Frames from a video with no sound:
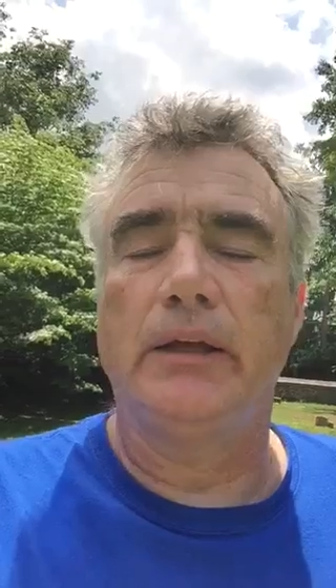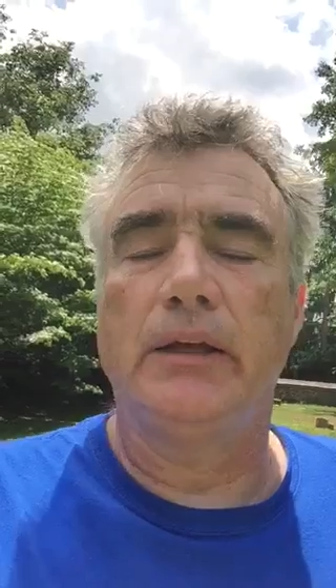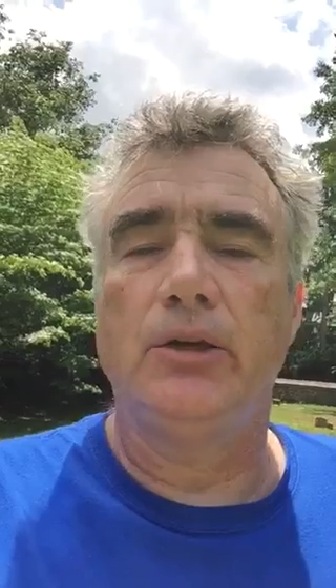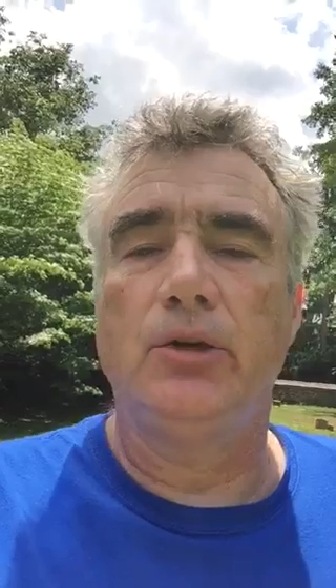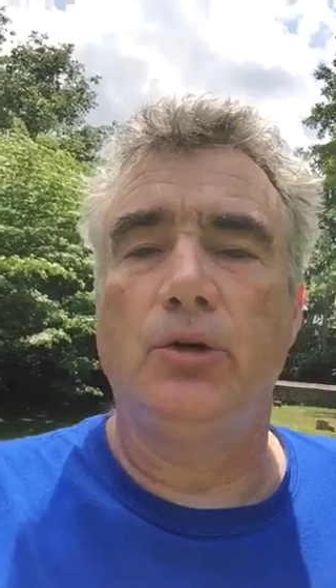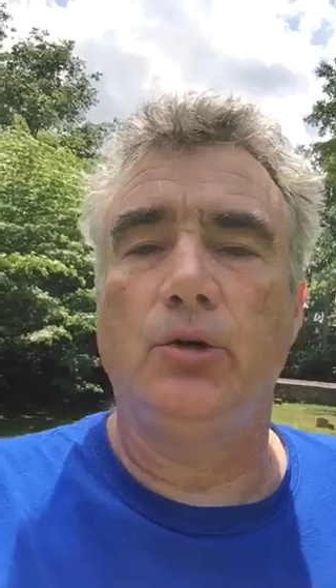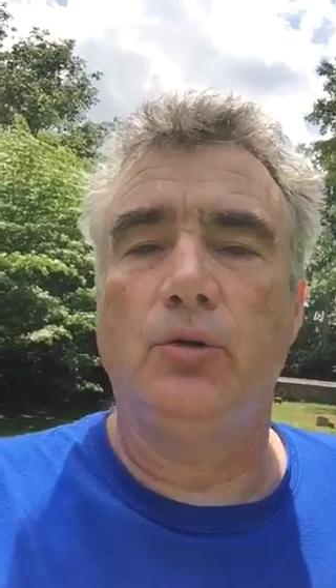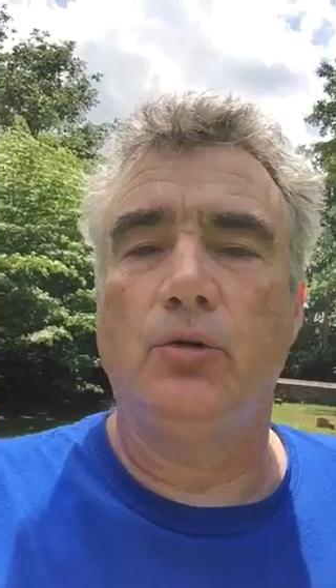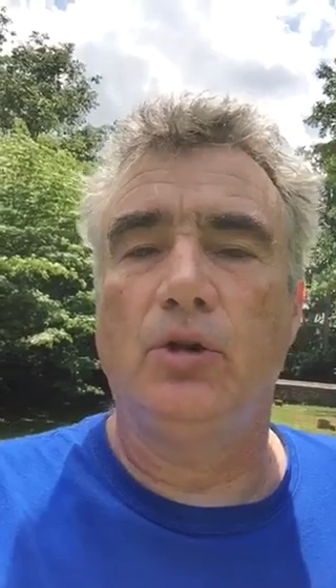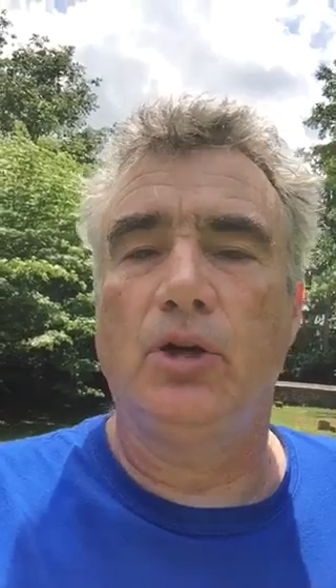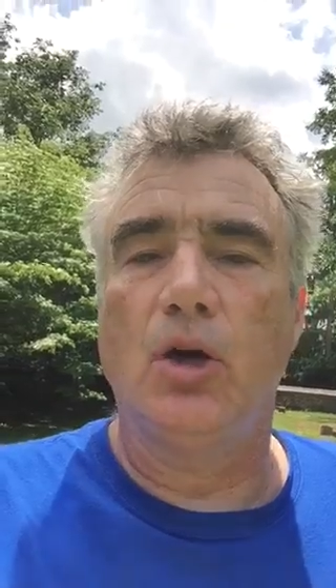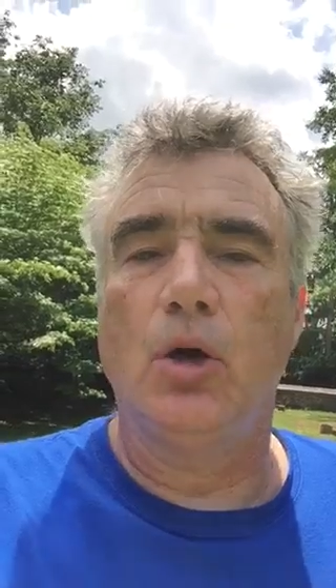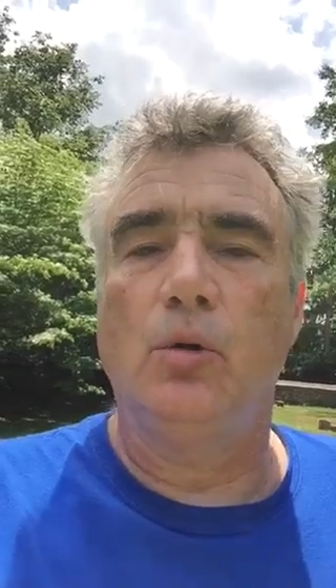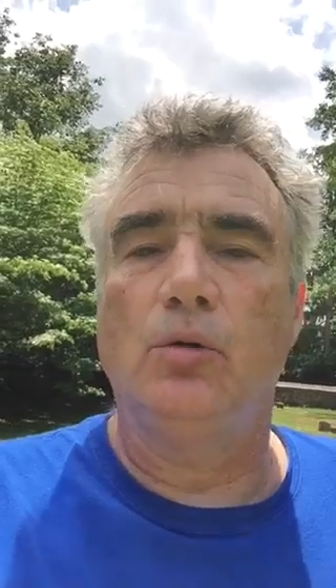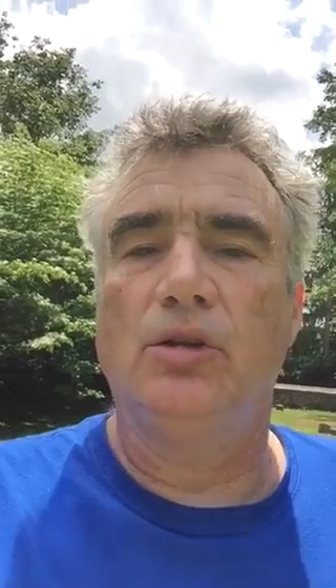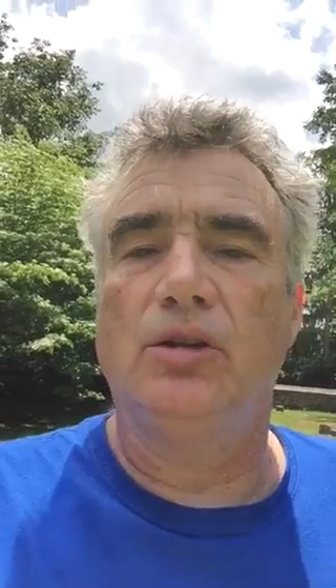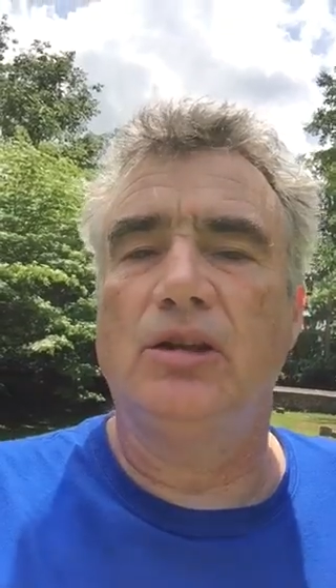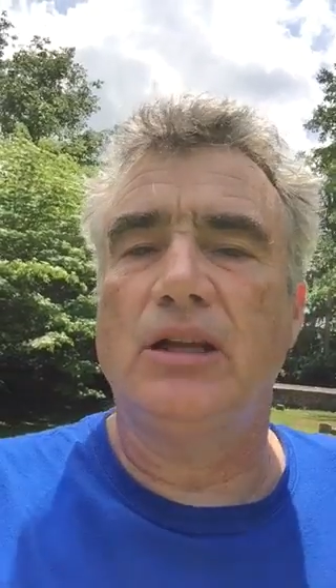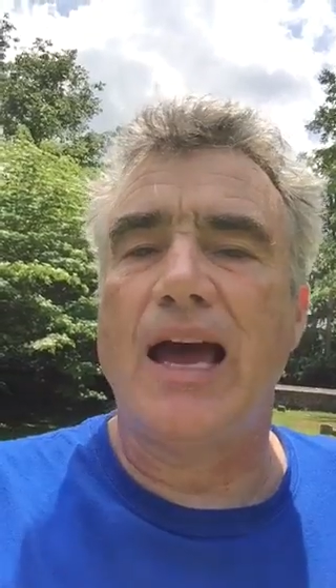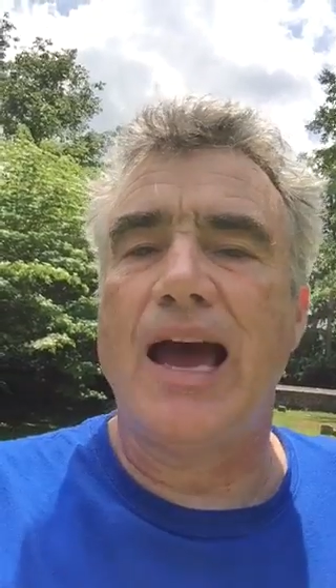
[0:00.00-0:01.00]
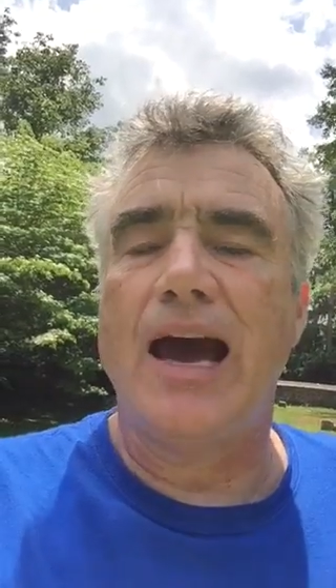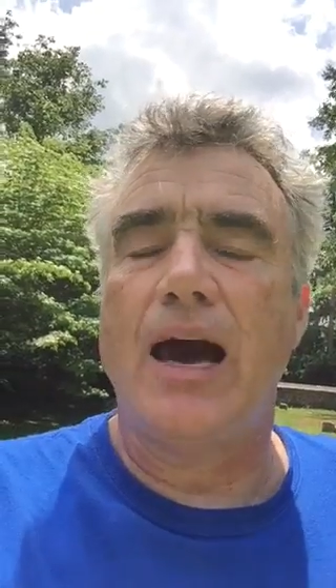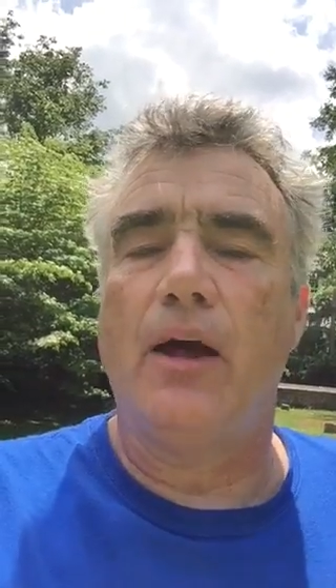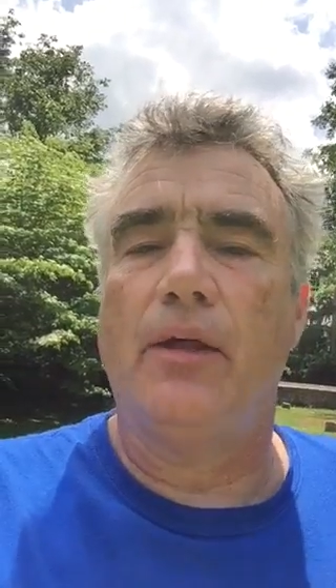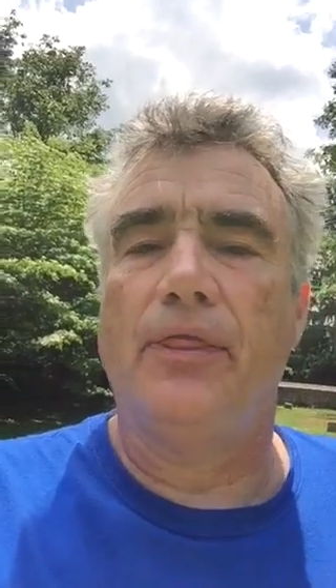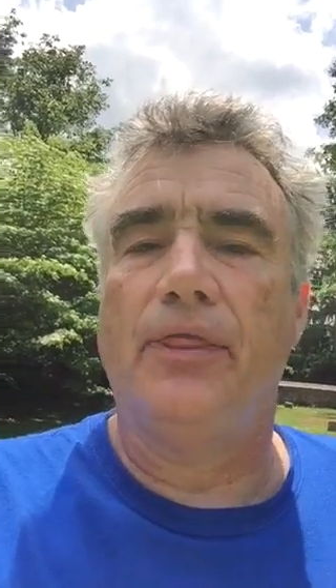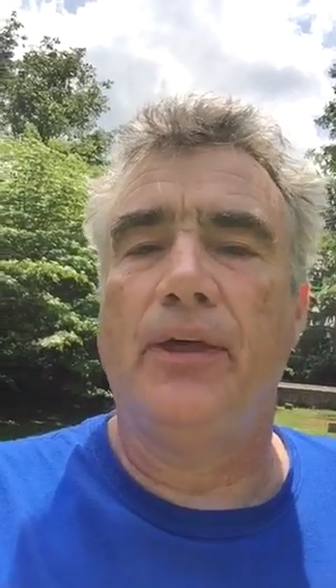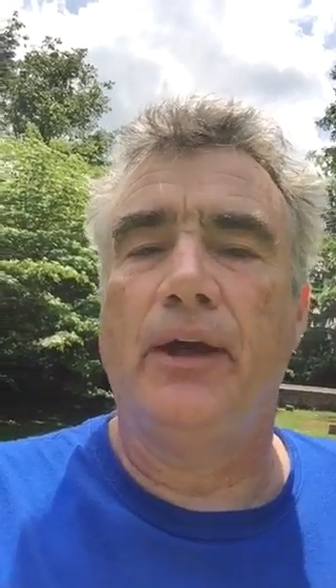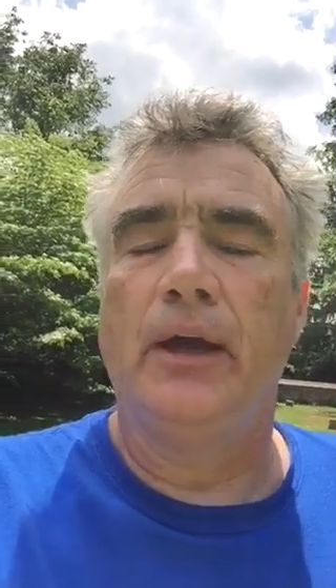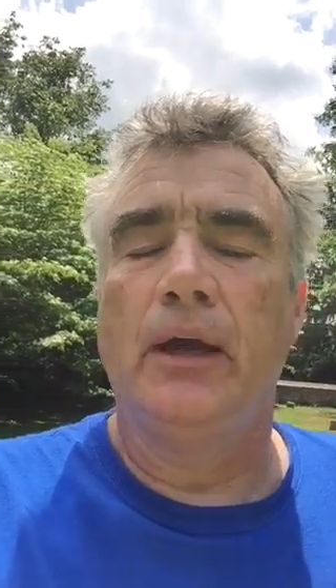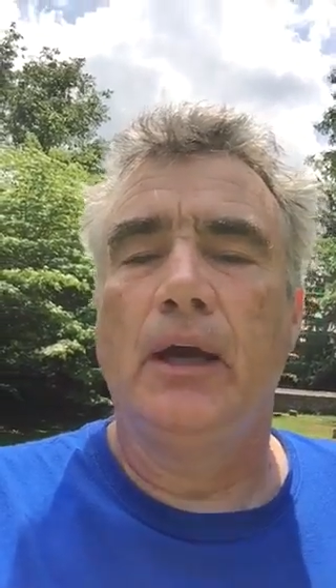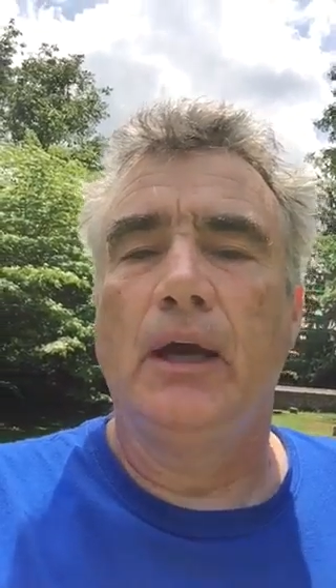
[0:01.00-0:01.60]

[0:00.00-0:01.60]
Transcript: to go south